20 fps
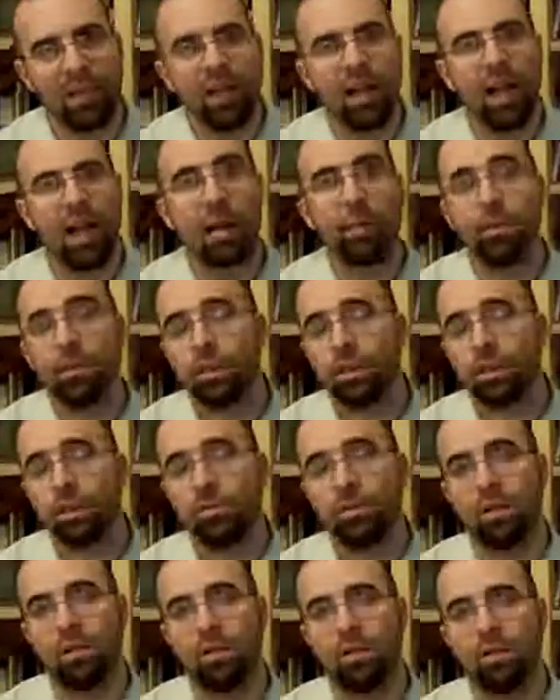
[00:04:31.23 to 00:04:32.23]
I'm going to
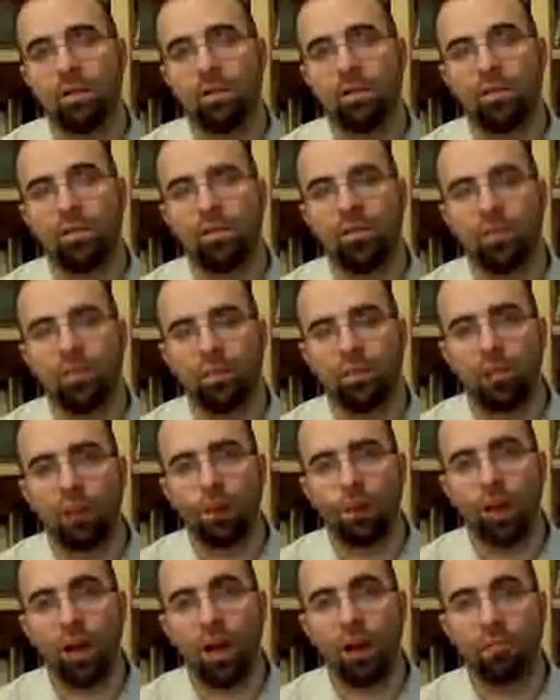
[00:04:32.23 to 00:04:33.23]
submit to you that what
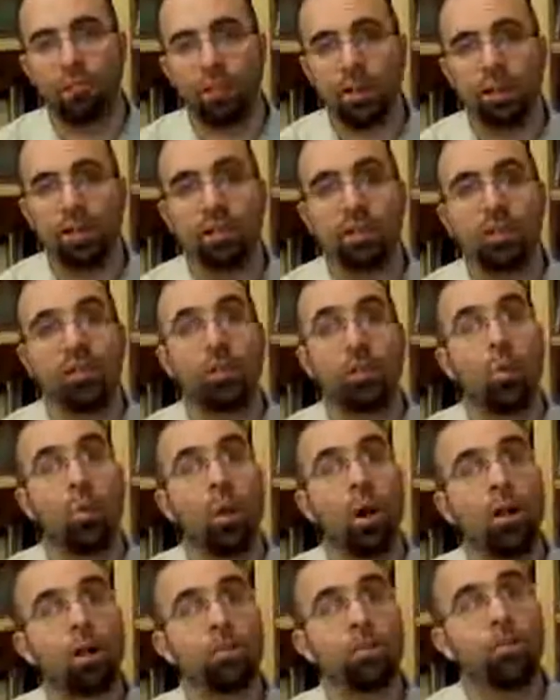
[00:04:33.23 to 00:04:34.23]
God means is it
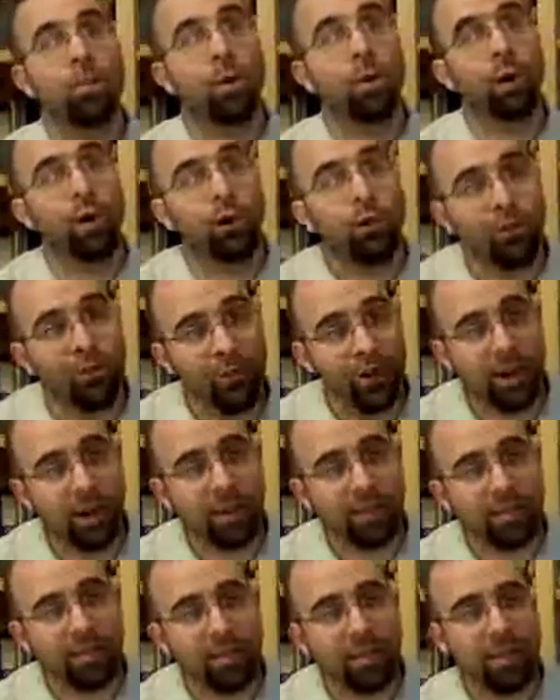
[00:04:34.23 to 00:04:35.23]
was
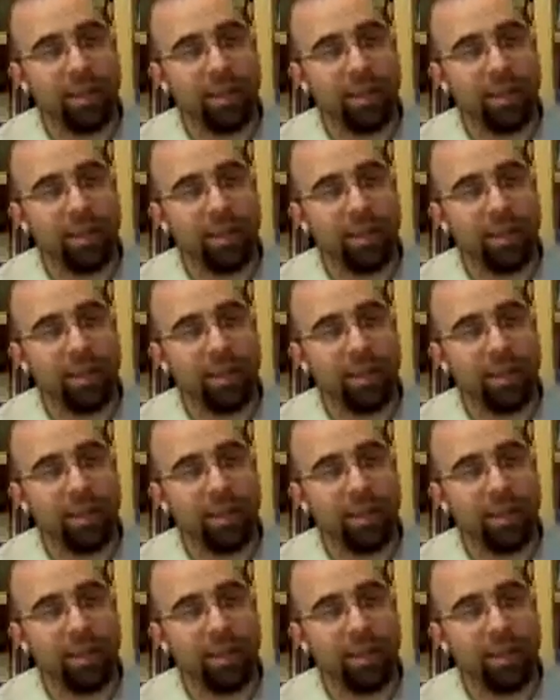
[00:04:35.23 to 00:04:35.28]
perfect,